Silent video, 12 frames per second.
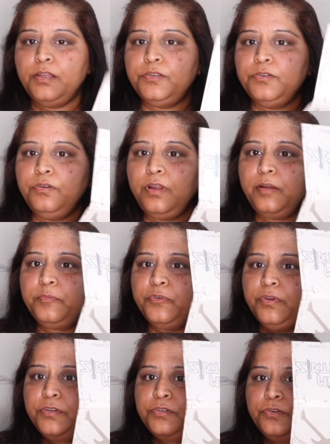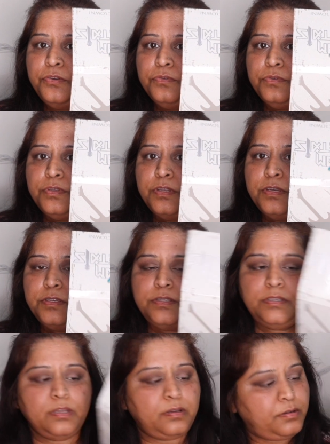So now I'm going to use
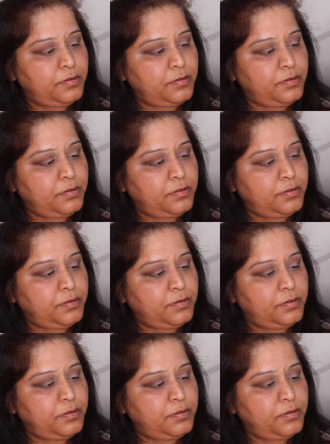this